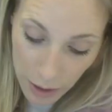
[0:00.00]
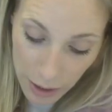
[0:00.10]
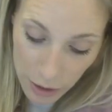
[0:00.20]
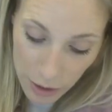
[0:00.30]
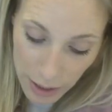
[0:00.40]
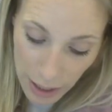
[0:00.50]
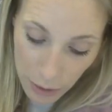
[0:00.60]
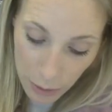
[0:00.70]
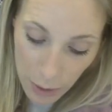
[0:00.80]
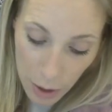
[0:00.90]
that I just gave
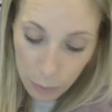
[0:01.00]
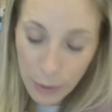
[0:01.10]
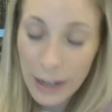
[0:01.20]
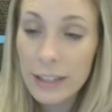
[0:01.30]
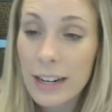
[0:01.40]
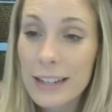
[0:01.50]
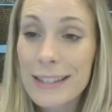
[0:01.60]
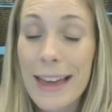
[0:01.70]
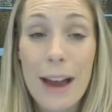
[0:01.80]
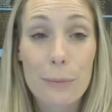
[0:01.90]
you, recognize
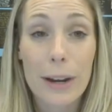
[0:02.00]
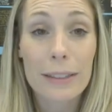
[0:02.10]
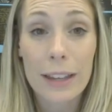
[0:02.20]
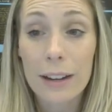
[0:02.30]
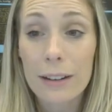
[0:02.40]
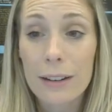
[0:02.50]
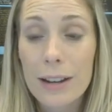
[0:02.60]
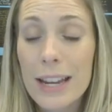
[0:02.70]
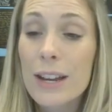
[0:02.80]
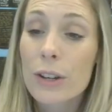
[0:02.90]
that right there.
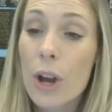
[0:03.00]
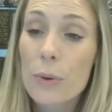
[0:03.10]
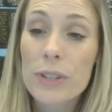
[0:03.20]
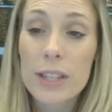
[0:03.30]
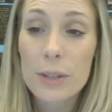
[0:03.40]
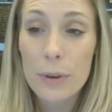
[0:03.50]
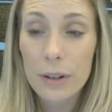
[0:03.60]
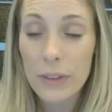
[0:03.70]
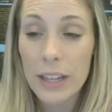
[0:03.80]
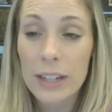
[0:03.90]
Cosine squared
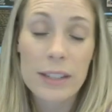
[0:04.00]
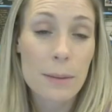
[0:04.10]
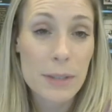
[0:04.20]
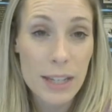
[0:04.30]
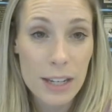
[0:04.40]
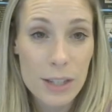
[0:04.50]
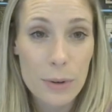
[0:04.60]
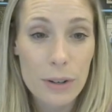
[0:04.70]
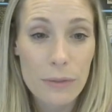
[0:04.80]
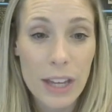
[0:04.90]
of theta times secant
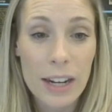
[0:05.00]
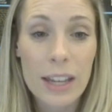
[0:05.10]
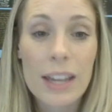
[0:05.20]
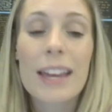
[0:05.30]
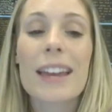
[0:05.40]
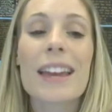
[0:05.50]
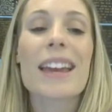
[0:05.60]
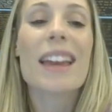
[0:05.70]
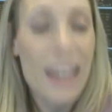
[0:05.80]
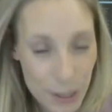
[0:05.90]
squared of theta
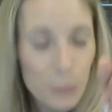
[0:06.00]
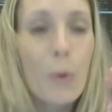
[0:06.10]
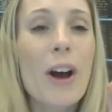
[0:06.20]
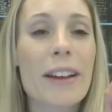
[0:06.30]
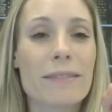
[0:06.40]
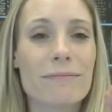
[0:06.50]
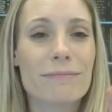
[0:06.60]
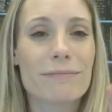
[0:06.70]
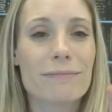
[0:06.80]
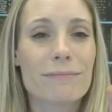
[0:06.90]
is 1.
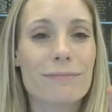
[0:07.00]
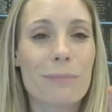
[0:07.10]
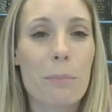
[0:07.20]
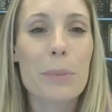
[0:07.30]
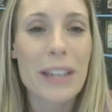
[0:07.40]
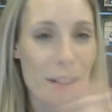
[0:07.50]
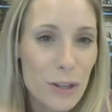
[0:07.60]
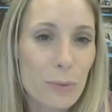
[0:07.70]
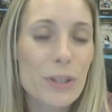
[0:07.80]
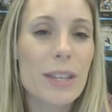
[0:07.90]
Because
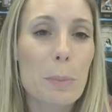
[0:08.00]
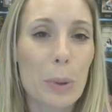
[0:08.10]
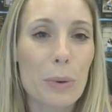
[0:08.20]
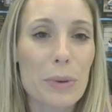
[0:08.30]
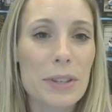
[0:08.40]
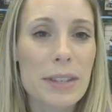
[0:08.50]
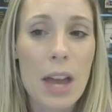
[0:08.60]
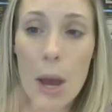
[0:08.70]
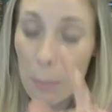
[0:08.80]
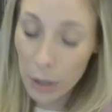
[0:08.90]
they're reciprocals.
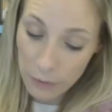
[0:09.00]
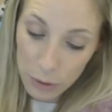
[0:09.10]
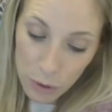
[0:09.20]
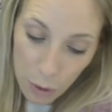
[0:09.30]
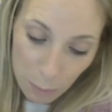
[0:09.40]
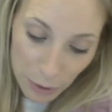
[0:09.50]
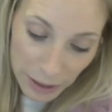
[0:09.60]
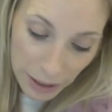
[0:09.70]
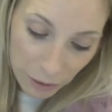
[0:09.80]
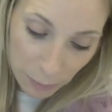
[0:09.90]
But if you don't
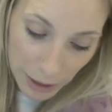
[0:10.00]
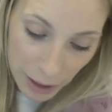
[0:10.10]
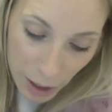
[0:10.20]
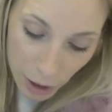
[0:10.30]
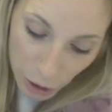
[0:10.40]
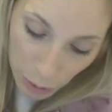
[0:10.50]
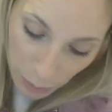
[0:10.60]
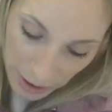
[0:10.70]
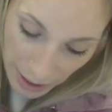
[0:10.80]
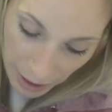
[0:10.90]
believe me, you
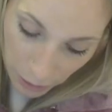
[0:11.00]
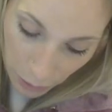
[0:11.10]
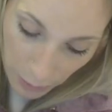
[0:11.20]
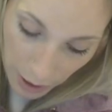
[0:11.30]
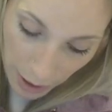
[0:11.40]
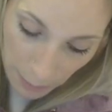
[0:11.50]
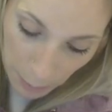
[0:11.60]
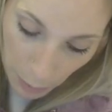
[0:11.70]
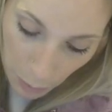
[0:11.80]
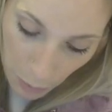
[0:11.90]
could say, you know what, I'm going
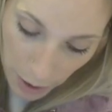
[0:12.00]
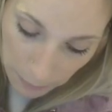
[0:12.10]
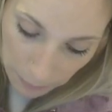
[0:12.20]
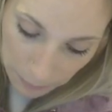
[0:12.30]
to put 1